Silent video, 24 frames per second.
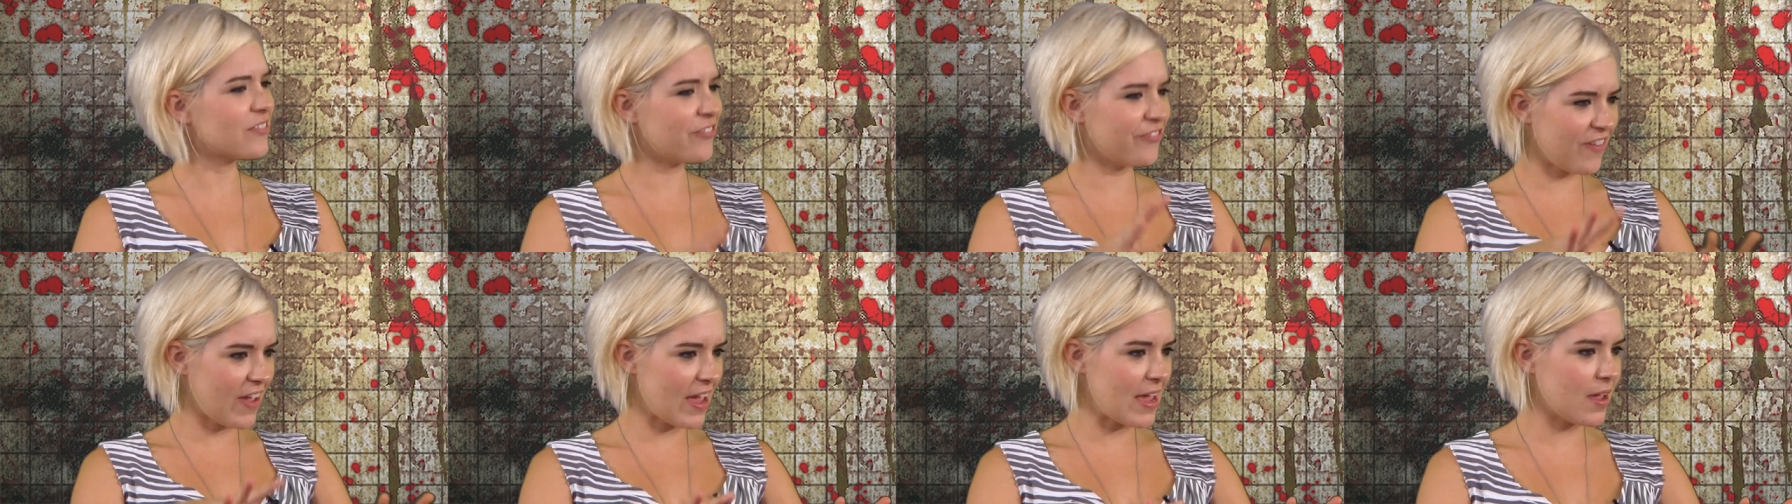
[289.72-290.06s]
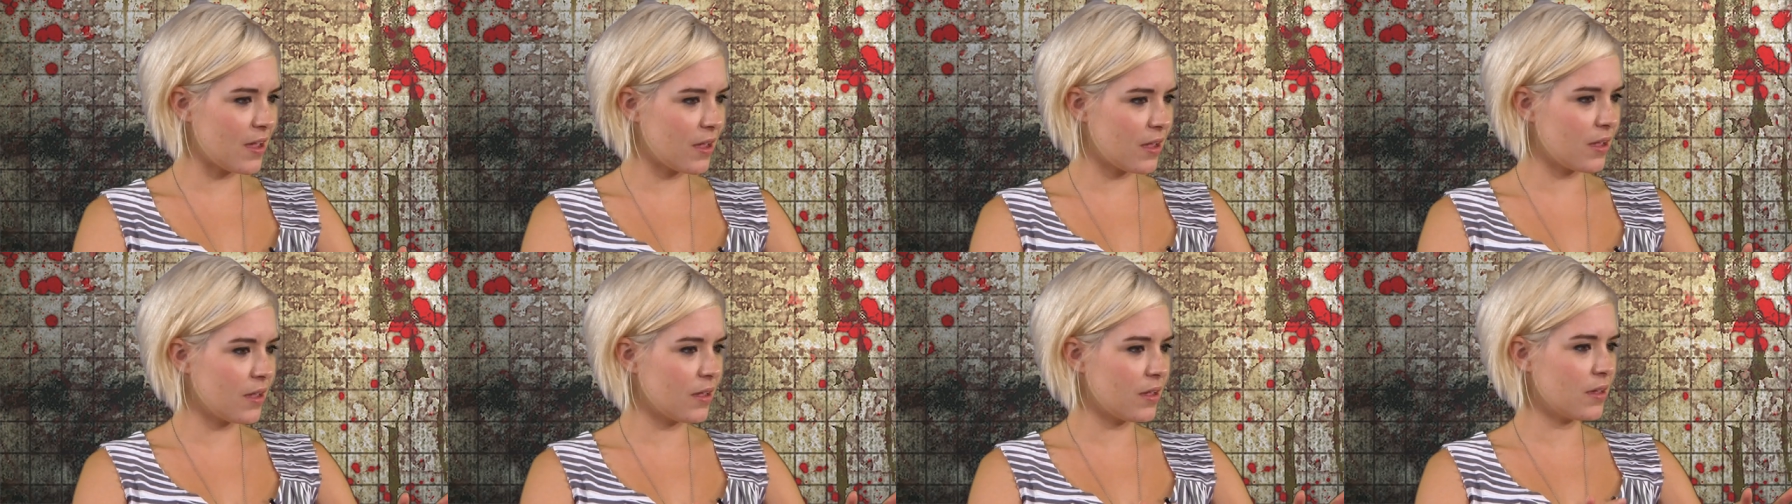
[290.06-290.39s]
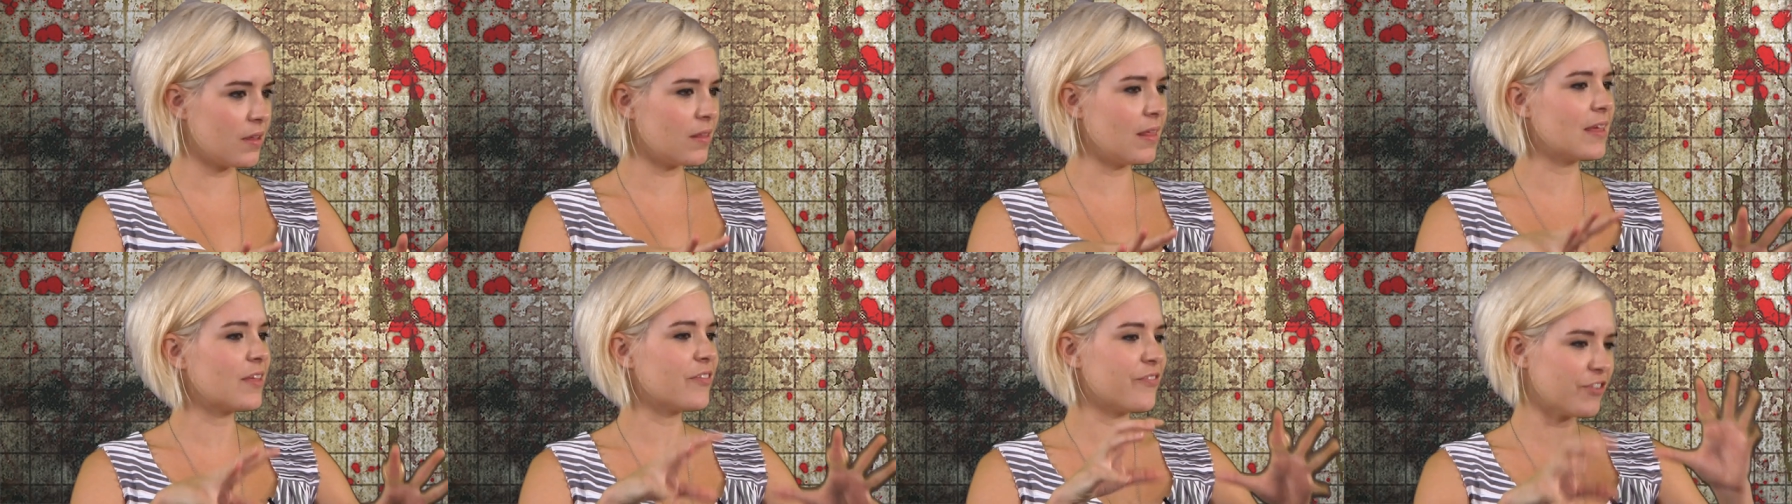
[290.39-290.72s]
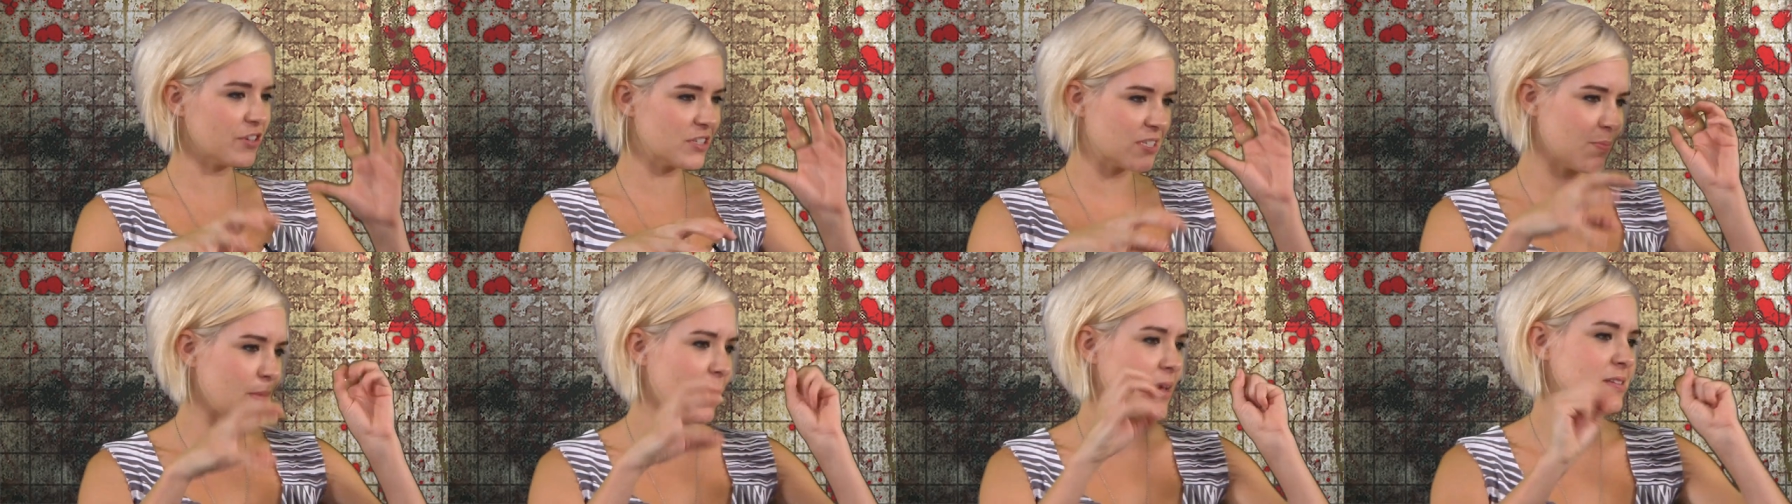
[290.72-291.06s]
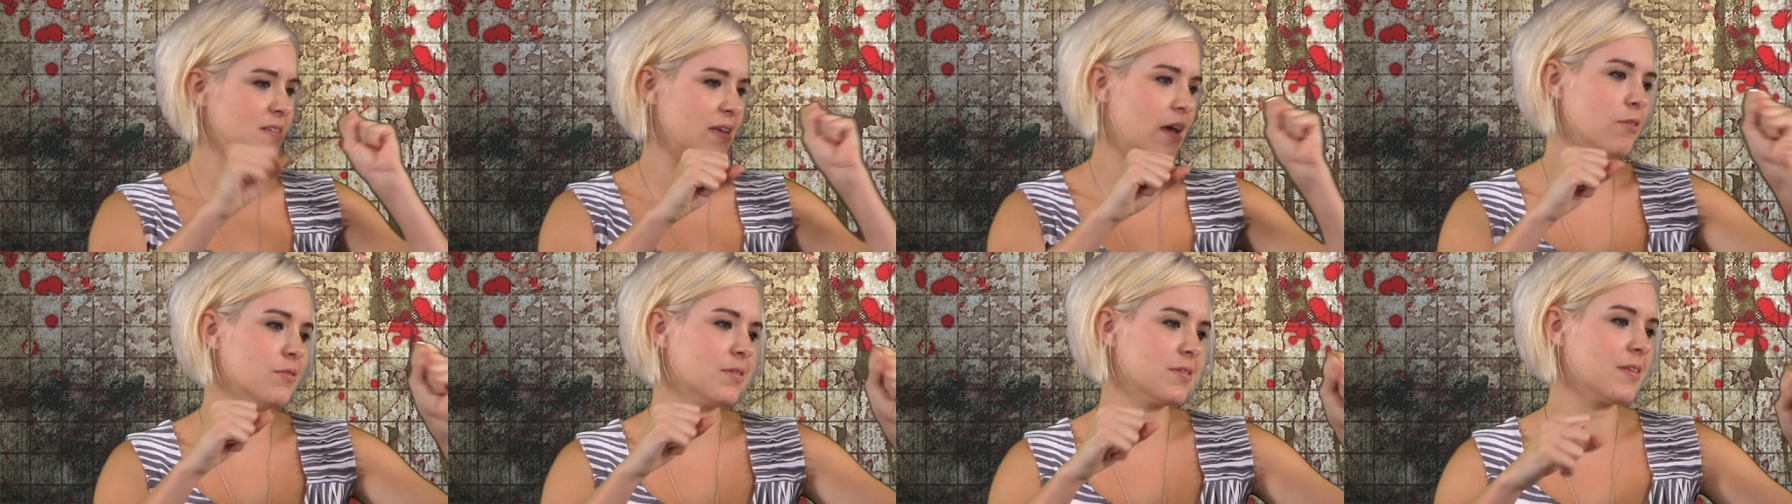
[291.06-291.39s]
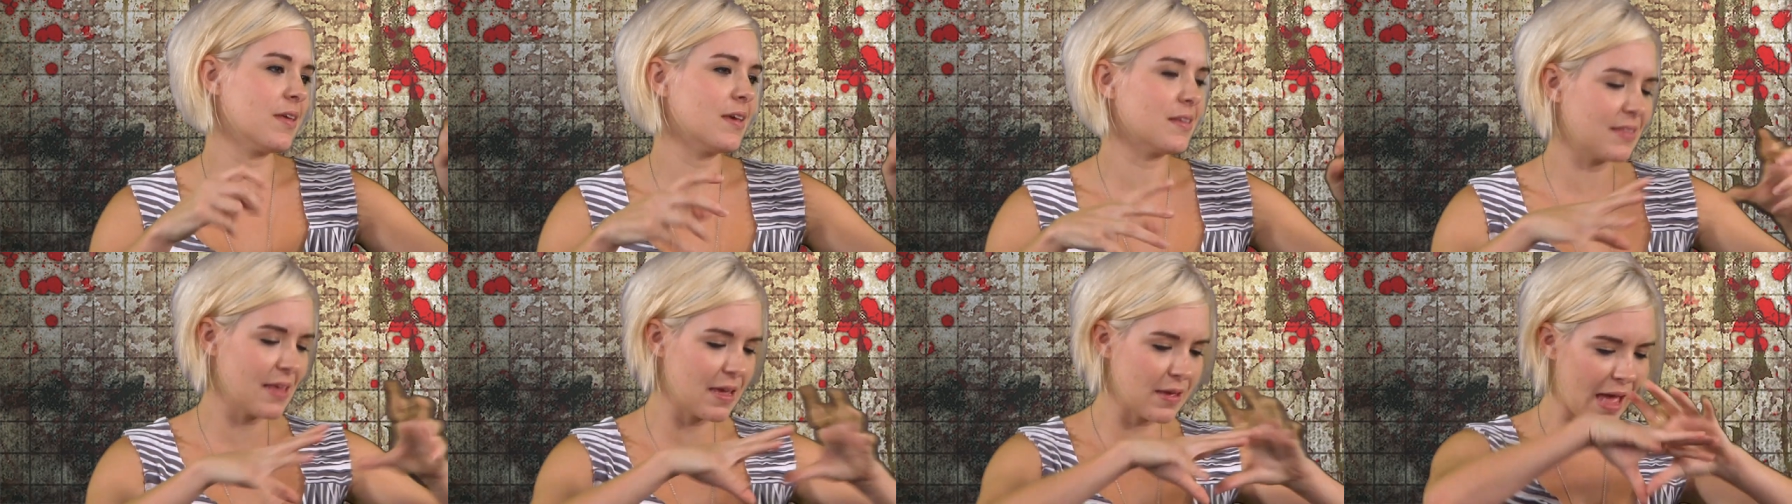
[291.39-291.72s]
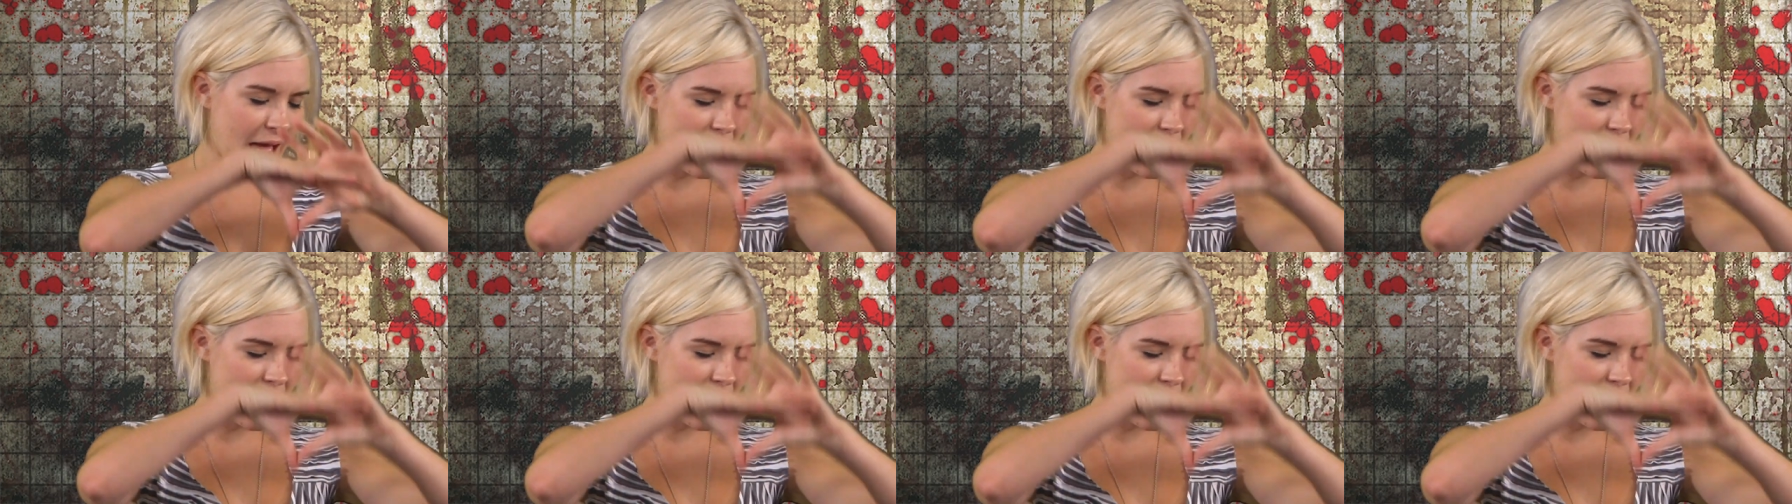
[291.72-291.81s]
like fake. Like the first time I dealt with like they